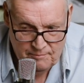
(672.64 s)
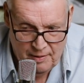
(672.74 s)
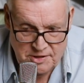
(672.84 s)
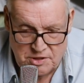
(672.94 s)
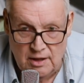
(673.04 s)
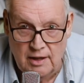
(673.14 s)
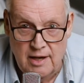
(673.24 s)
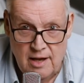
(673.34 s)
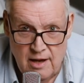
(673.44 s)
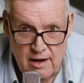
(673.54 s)

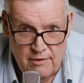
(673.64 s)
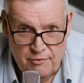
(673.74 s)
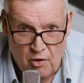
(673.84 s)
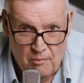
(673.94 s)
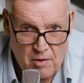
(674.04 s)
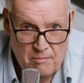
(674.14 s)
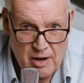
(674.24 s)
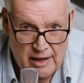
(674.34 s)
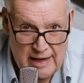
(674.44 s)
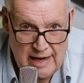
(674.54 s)
basically from
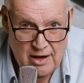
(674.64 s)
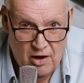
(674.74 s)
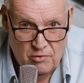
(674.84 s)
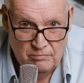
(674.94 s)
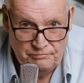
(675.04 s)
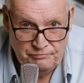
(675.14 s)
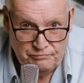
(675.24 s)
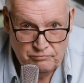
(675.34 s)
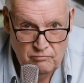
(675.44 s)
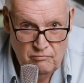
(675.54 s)
Megiddo
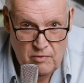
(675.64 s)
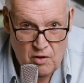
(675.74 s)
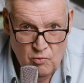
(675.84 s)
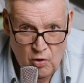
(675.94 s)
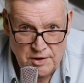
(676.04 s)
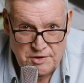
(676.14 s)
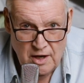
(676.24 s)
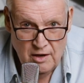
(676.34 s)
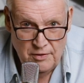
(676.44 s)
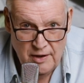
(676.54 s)
right
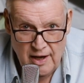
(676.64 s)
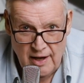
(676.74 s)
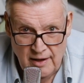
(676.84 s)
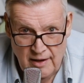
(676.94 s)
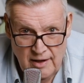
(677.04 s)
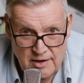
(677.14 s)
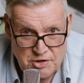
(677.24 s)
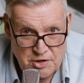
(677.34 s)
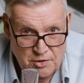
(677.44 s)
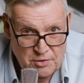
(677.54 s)
down there
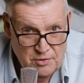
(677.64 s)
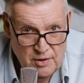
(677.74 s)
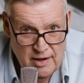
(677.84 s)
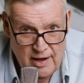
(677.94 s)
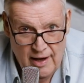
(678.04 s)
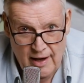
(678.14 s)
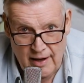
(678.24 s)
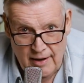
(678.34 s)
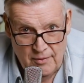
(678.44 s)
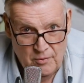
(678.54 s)
to
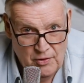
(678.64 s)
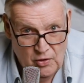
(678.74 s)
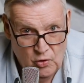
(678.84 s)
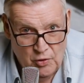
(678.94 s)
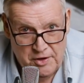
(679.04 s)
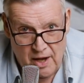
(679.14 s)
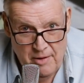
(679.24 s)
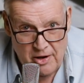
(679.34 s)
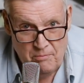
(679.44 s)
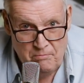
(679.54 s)
where the Lord
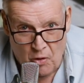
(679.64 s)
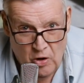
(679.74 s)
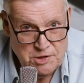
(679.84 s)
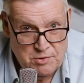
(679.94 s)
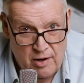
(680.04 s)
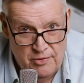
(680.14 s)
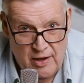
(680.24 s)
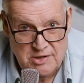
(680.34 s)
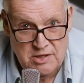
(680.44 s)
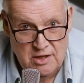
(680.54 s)
came out of Bozra.
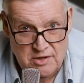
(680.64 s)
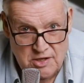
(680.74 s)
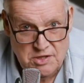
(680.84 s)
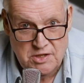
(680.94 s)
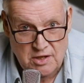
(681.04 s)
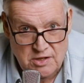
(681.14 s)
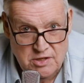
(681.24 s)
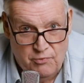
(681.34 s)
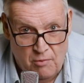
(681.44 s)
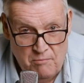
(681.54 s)
That's the
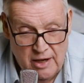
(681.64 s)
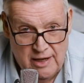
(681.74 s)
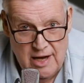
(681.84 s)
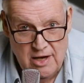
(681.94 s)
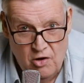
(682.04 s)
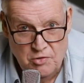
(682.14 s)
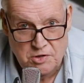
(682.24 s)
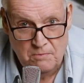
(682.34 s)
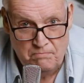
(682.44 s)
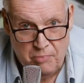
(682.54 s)
distance from Megiddo
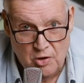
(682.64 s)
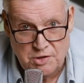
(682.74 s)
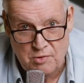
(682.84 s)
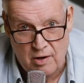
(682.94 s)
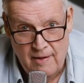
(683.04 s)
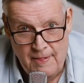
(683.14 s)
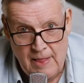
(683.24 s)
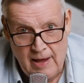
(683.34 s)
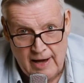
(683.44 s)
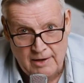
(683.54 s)
to Bozra,
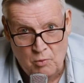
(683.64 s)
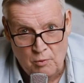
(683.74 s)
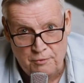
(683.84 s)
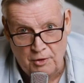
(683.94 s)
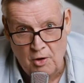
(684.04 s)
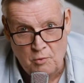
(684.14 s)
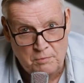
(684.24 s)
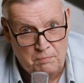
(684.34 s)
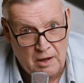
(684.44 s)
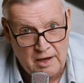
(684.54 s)
and it will flow
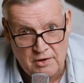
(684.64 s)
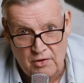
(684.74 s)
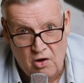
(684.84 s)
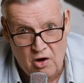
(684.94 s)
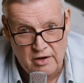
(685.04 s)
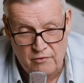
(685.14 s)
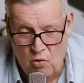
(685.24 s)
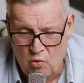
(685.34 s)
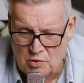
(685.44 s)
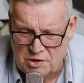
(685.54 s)
with blood to the height of
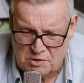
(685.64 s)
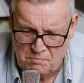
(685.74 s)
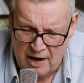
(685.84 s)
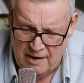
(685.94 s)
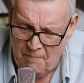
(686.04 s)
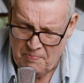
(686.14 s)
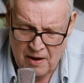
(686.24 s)
a horse's mane.